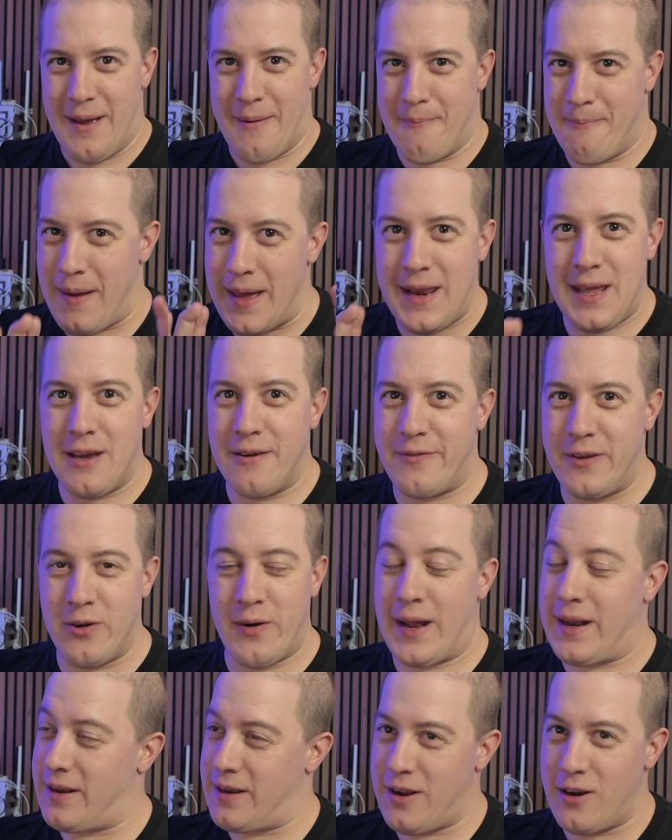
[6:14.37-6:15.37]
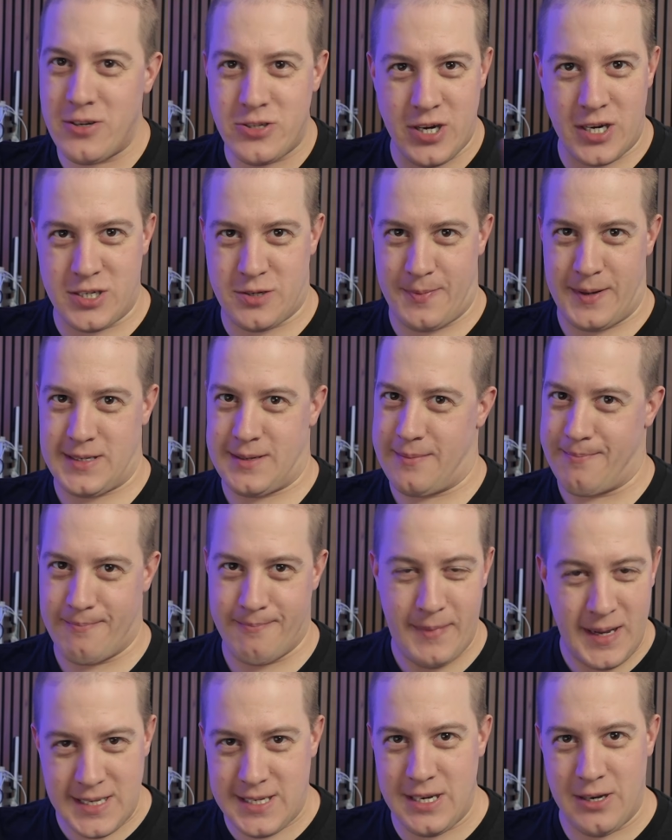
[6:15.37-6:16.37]
many of you, and no judgment,
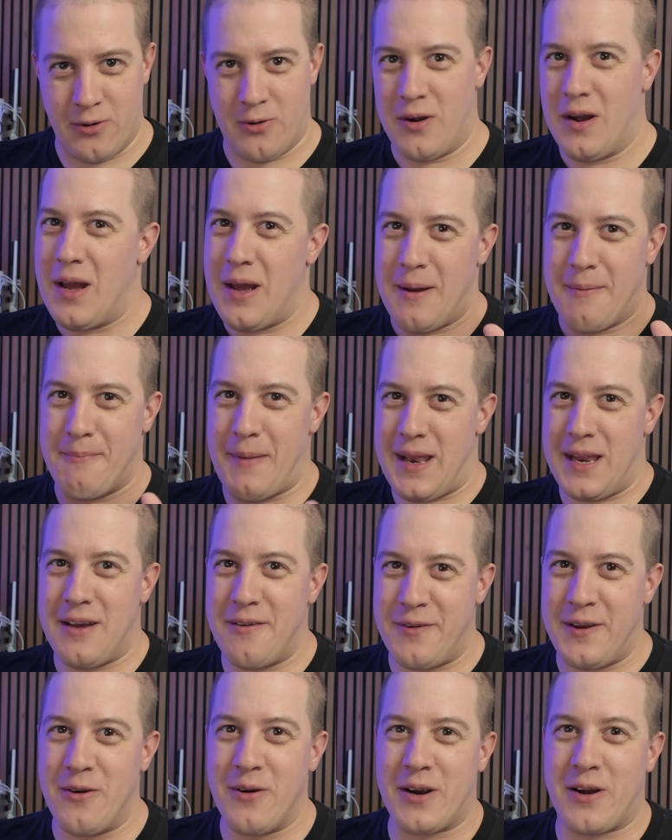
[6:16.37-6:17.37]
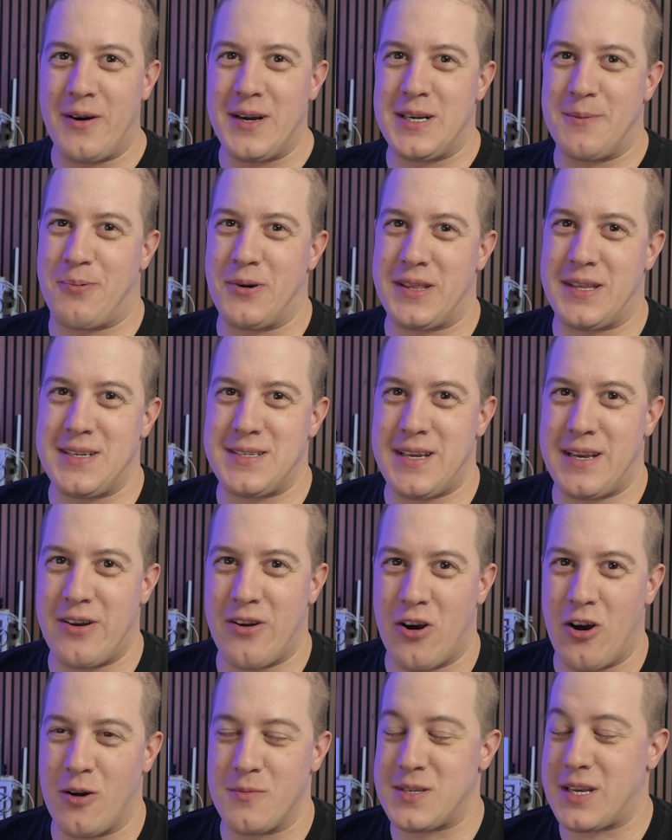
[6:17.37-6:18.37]
me too, many of you are going to put this in
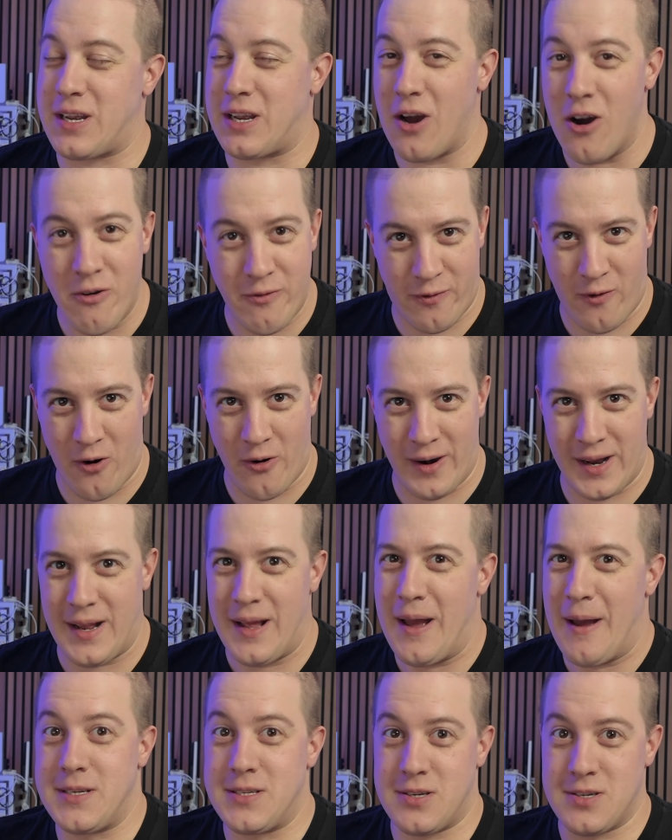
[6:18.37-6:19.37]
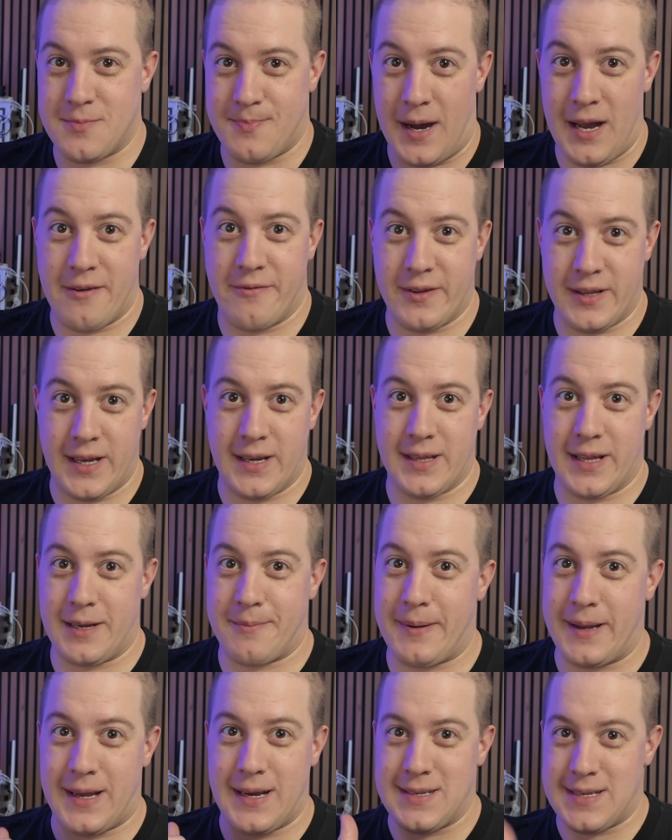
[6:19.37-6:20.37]
your homes, go for it. Please use my affiliate
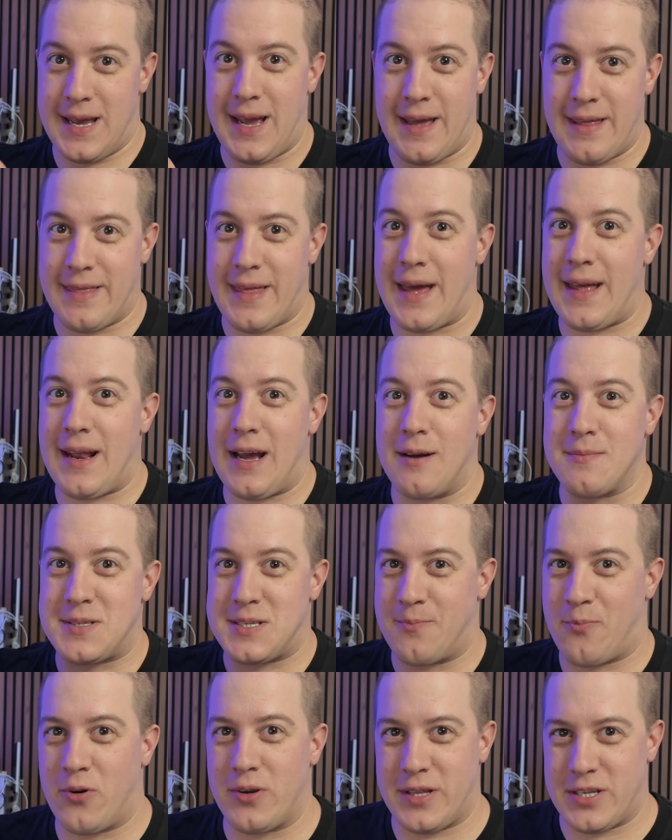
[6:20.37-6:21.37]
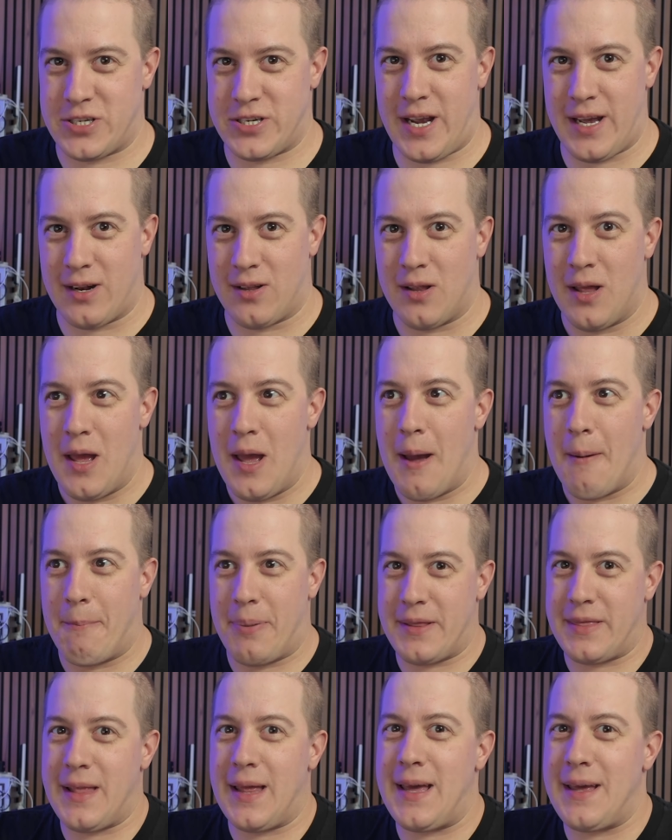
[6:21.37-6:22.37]
link because, hey, that helps support the channel.
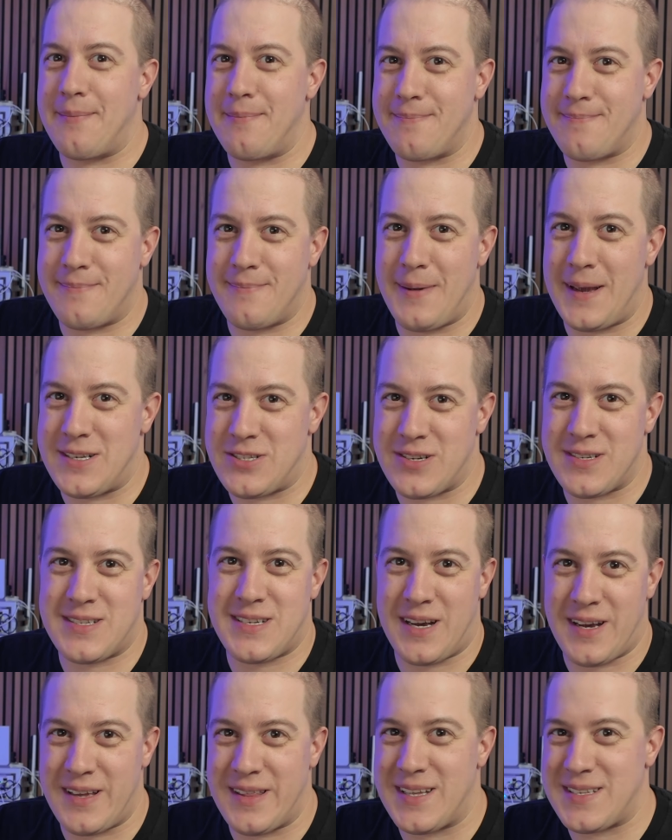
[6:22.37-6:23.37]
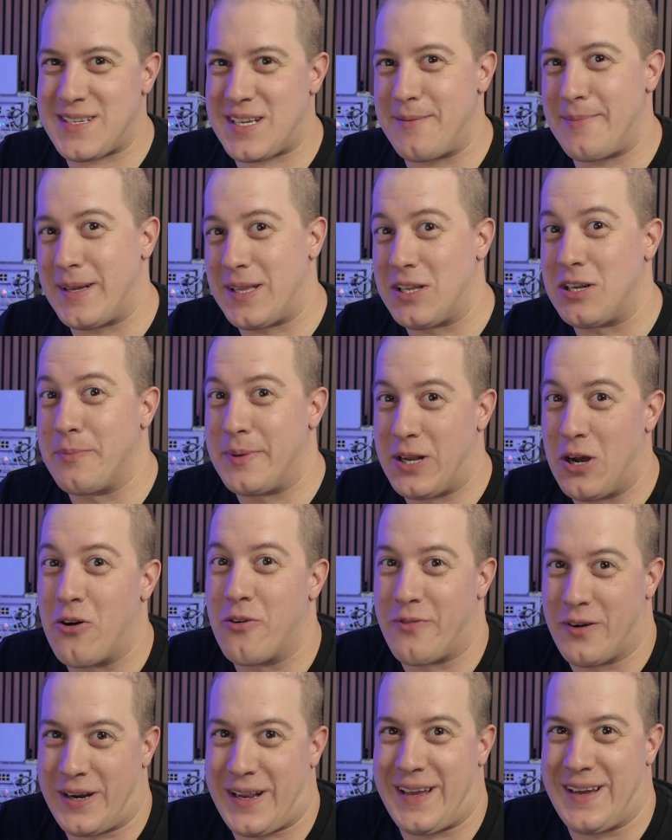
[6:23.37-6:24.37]
But let me just tell you, that's going to be a little bit
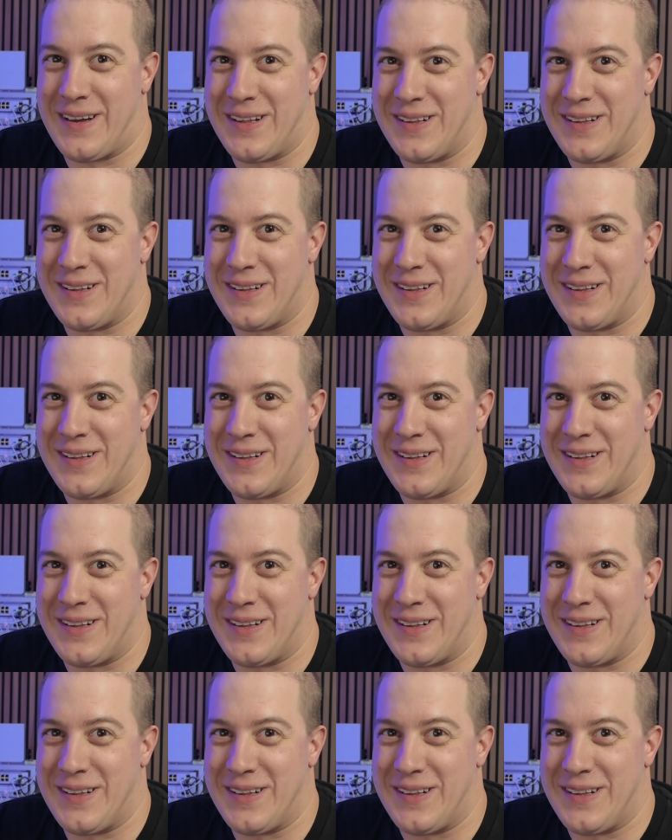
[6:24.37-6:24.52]
overkill